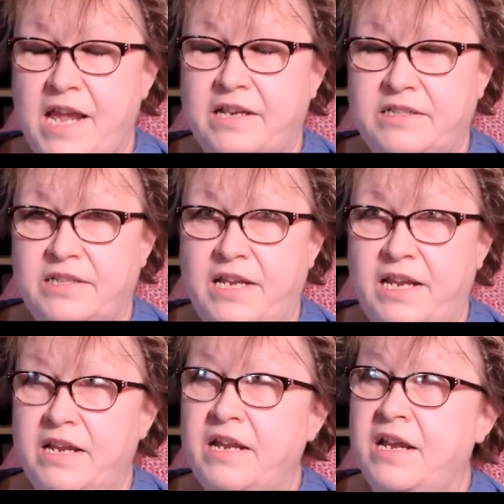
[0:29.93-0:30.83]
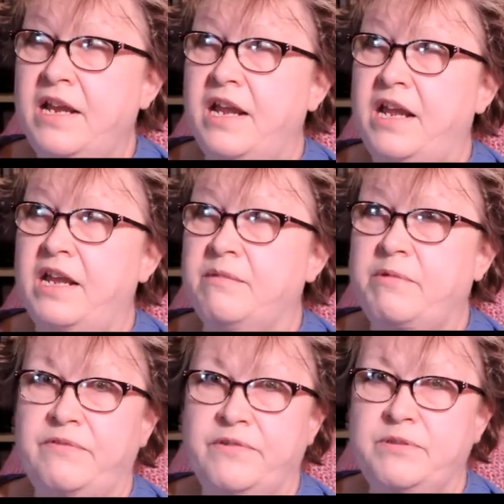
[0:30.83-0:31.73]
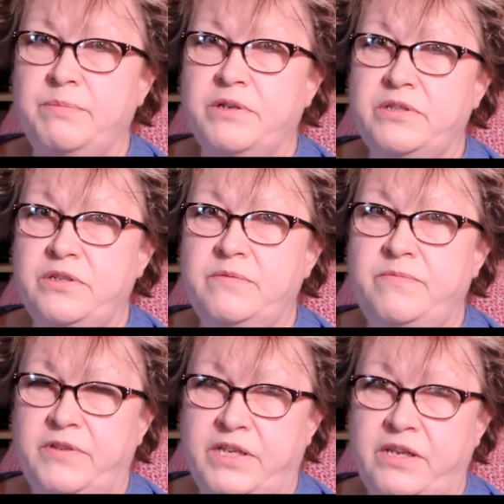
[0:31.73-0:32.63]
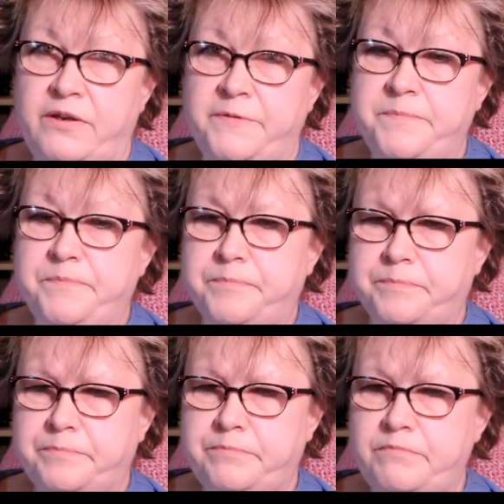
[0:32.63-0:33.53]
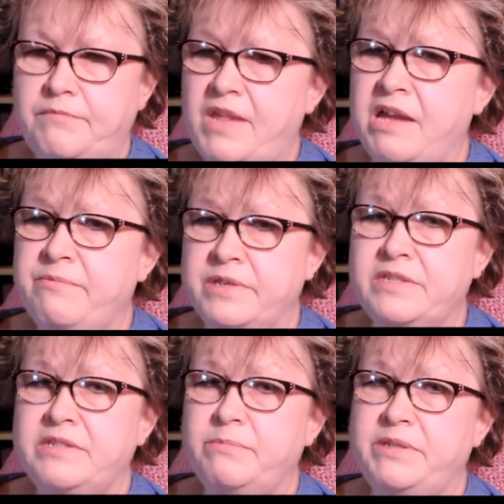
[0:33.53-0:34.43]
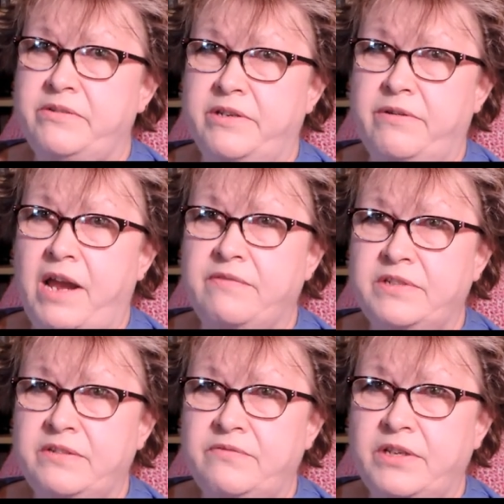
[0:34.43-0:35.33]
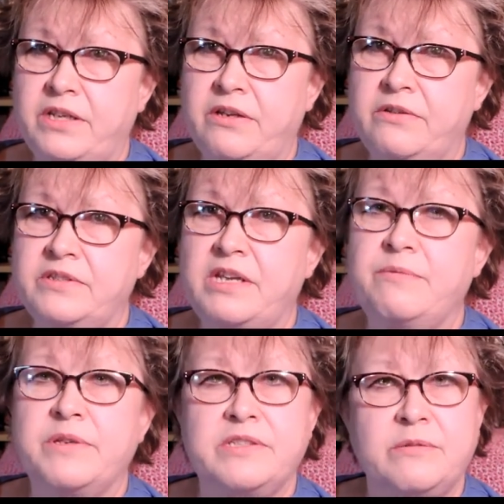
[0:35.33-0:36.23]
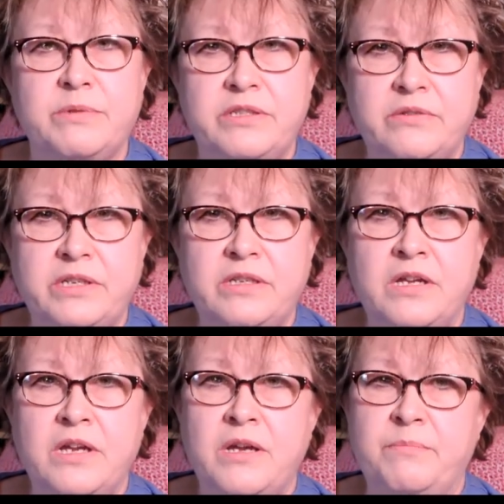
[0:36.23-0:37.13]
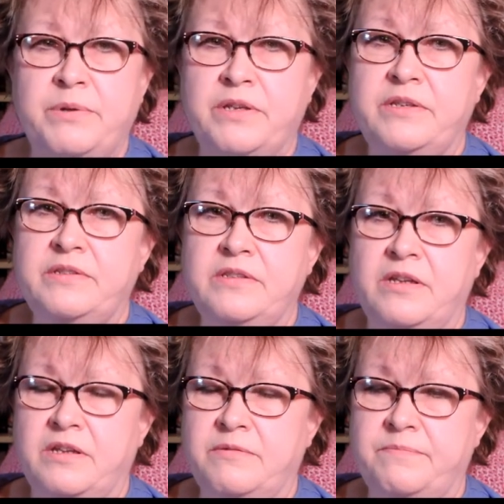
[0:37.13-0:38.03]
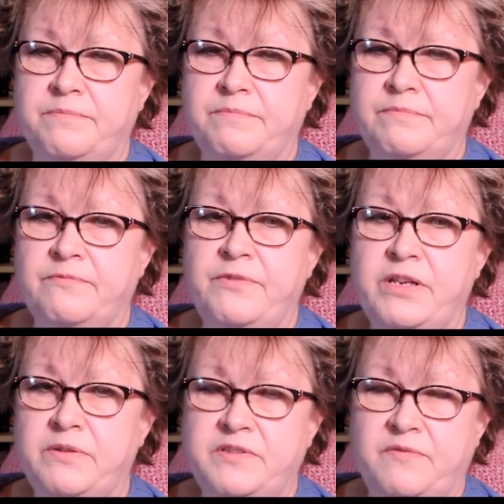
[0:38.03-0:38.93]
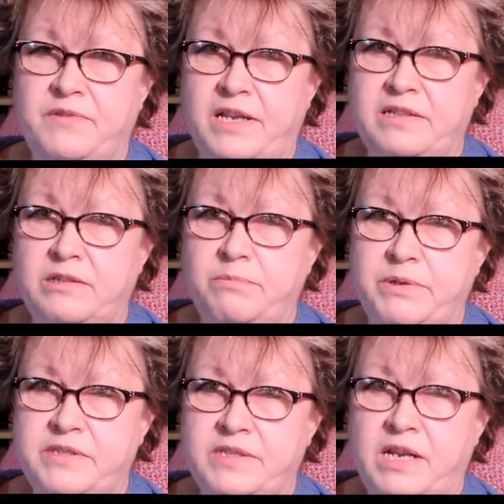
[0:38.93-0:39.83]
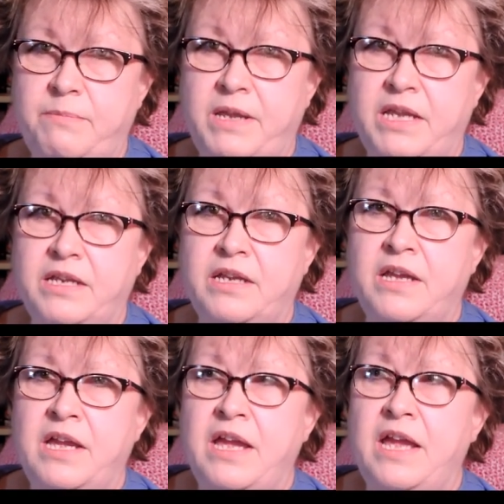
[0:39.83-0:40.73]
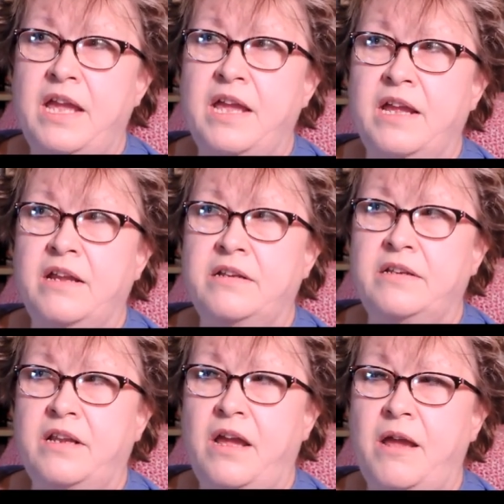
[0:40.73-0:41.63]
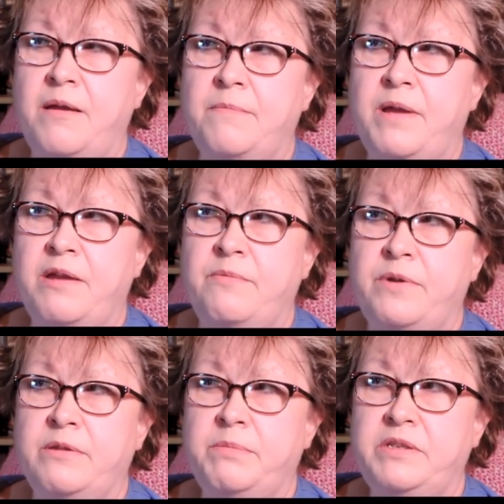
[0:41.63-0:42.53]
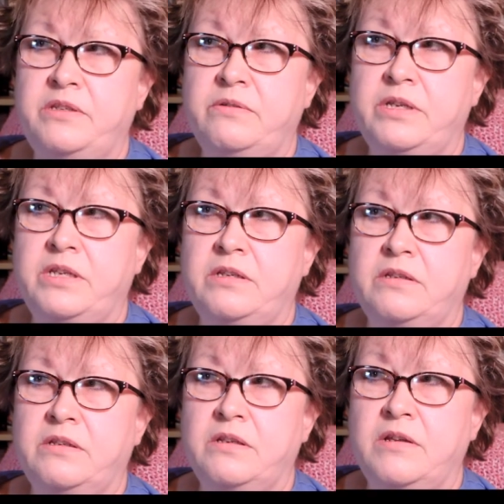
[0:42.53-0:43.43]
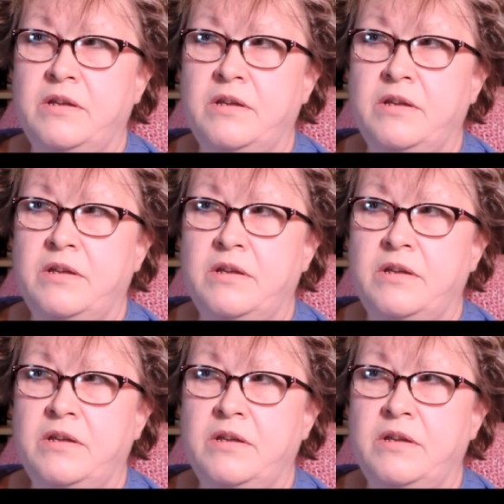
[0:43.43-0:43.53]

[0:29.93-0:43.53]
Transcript: tag today and my first BookTube video. I will still be doing crafting videos. I will still be doing book videos of like little books that I make, and I will be doing